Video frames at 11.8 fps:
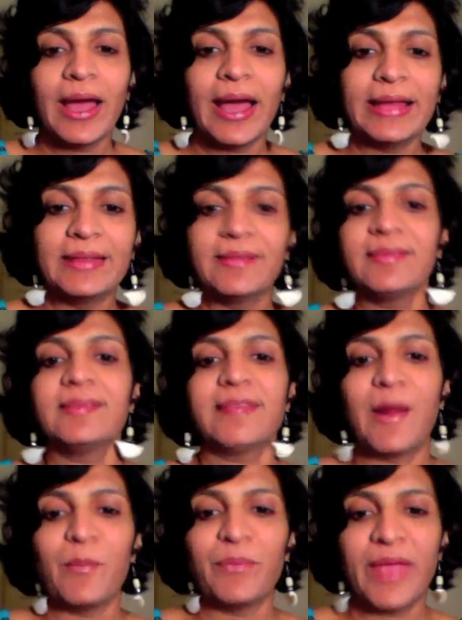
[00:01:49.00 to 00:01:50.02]
this is
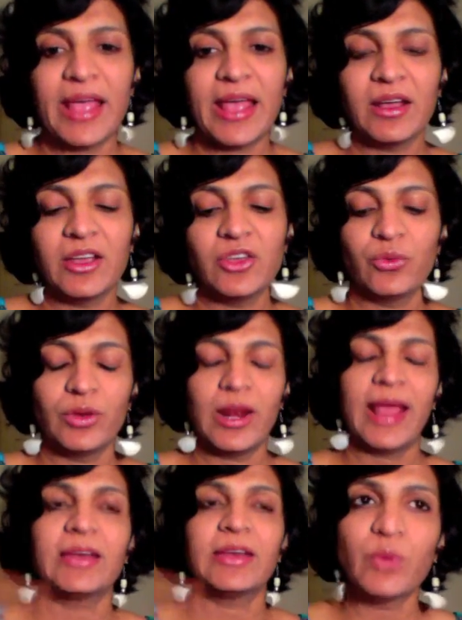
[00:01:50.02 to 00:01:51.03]
something you like,
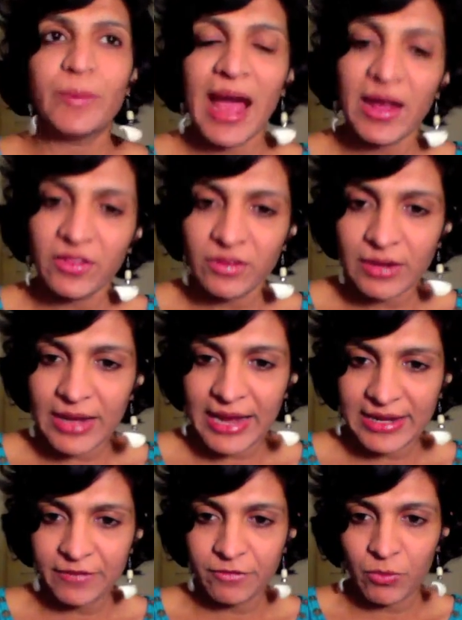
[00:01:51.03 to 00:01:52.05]
it would be isolated
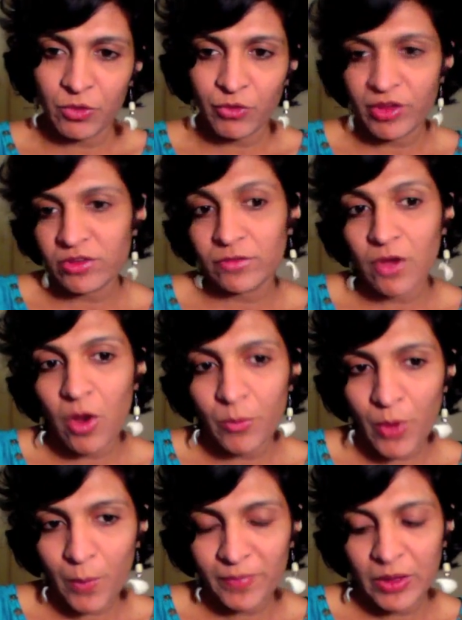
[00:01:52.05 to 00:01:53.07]
from the rest of the
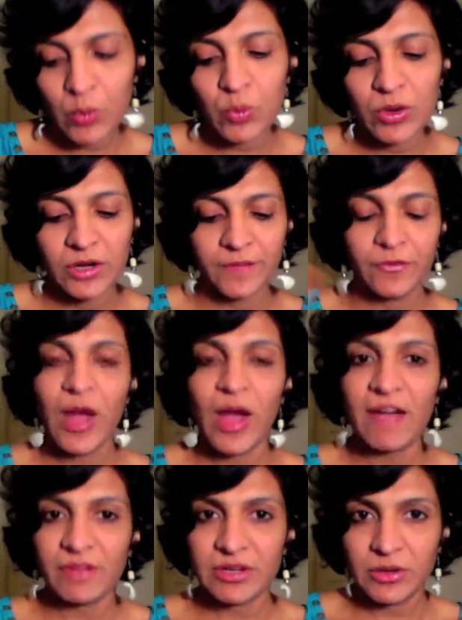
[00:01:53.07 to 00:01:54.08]
homeopathic world if you have
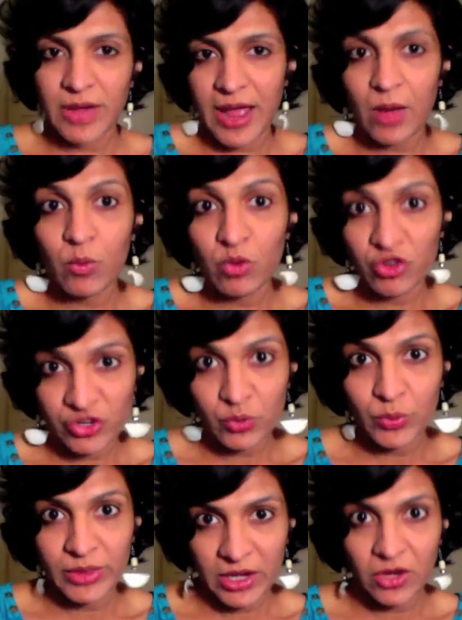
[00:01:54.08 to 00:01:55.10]
a version
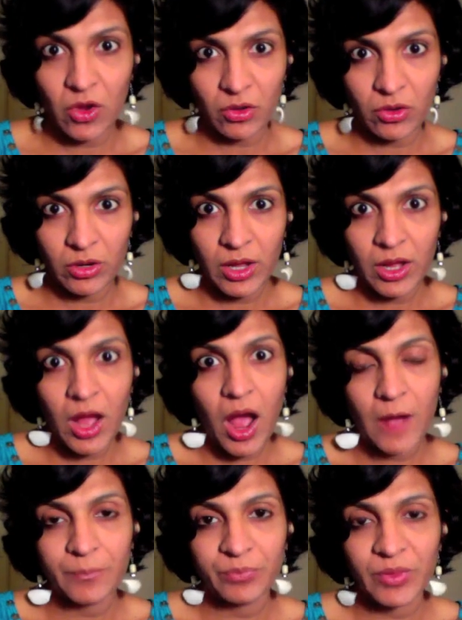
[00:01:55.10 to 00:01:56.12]
within your
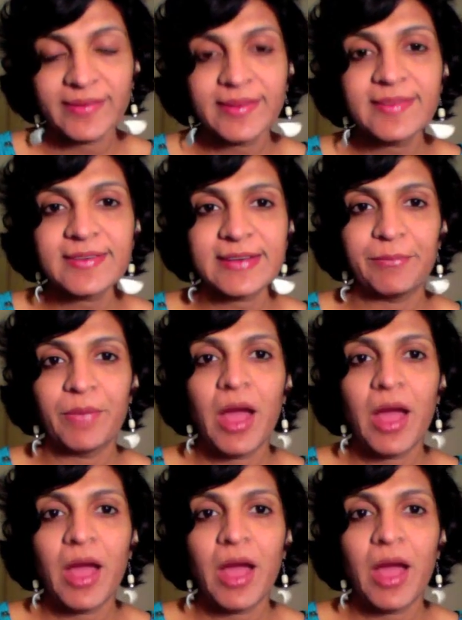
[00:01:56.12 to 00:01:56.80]
system.